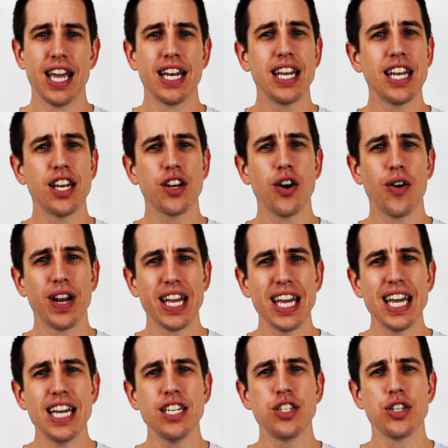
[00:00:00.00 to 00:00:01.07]
You need to go
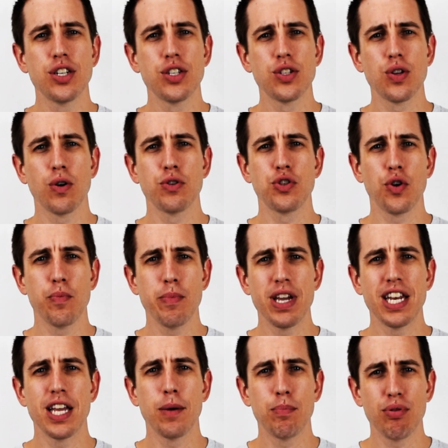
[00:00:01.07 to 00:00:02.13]
to each social
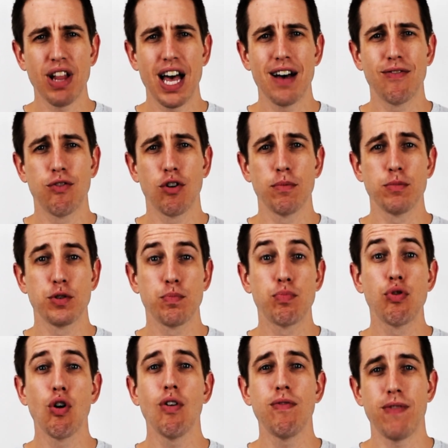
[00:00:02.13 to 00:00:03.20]
media platform's
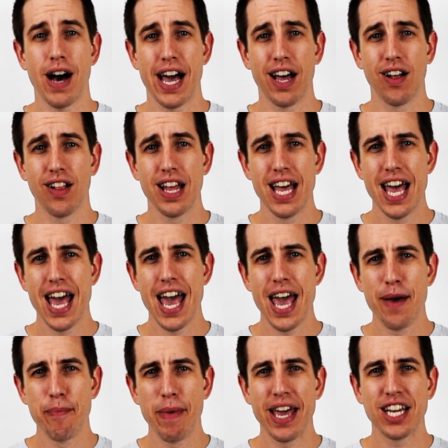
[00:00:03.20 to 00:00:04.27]
profile
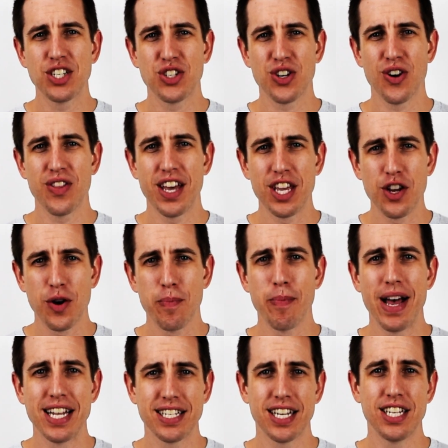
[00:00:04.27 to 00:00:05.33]
and make sure that your
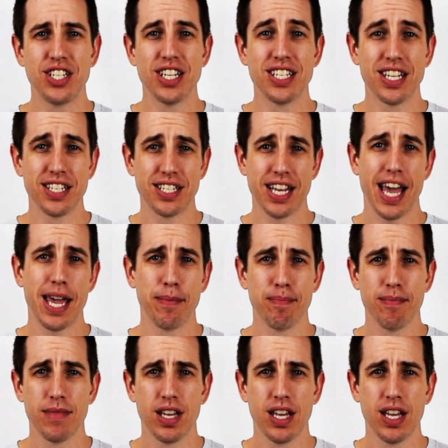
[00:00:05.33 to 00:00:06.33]
message is the same.